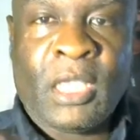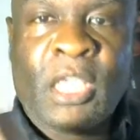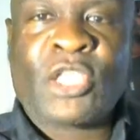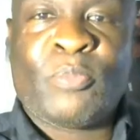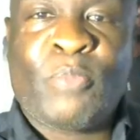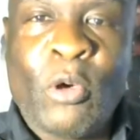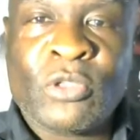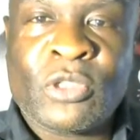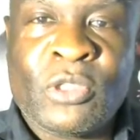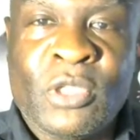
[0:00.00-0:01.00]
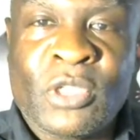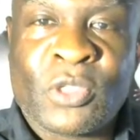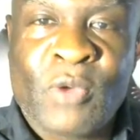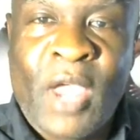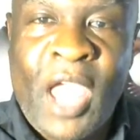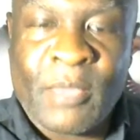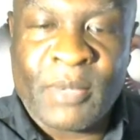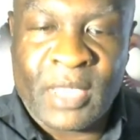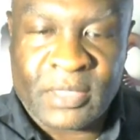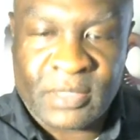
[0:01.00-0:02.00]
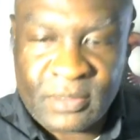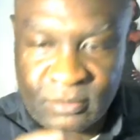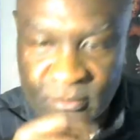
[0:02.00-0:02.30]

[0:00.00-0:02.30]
It's supposed to describe us.